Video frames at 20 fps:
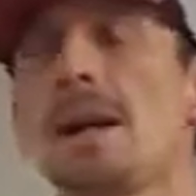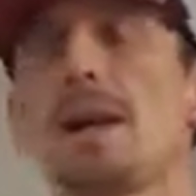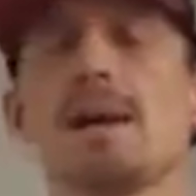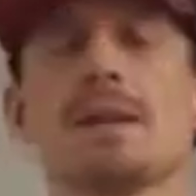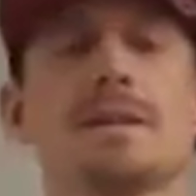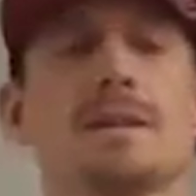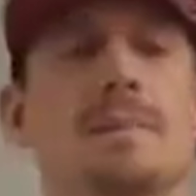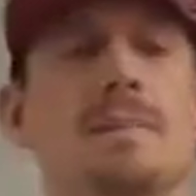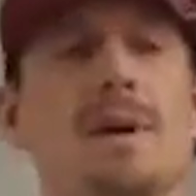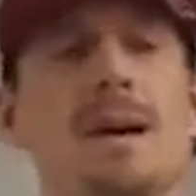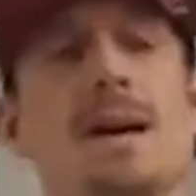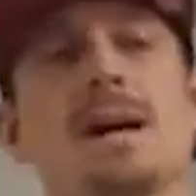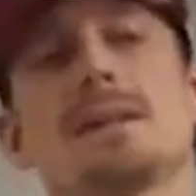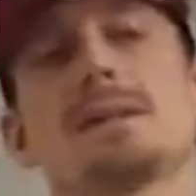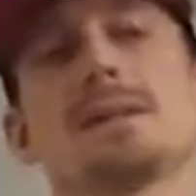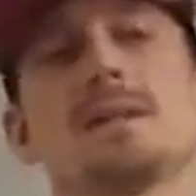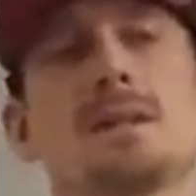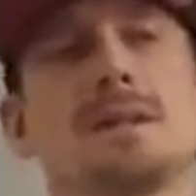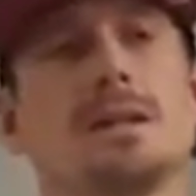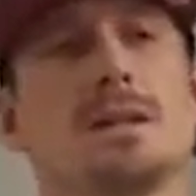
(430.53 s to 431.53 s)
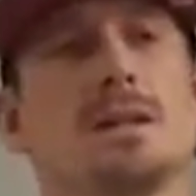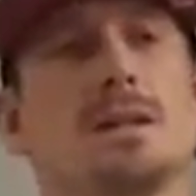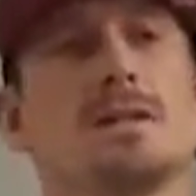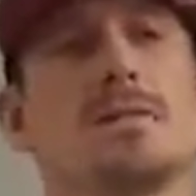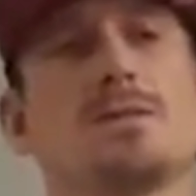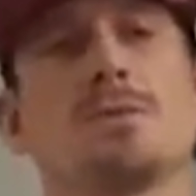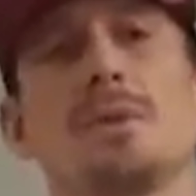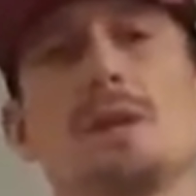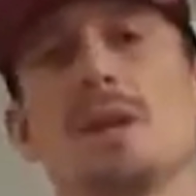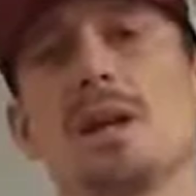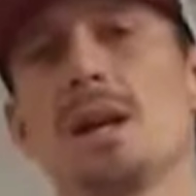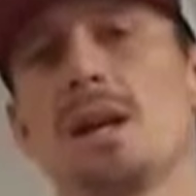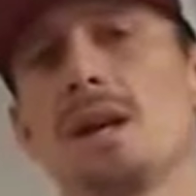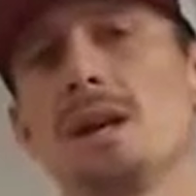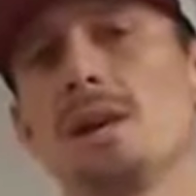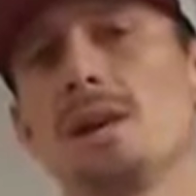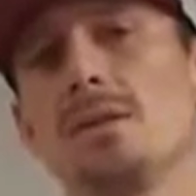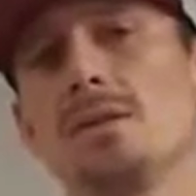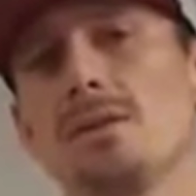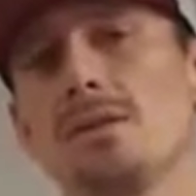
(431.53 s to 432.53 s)
on a Suboxone
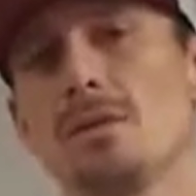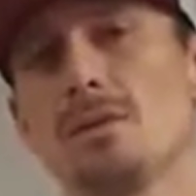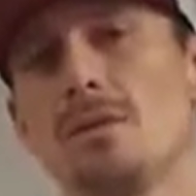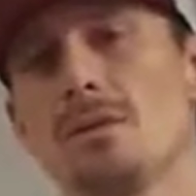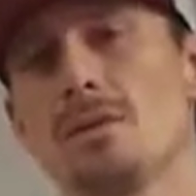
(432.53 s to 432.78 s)
3-day,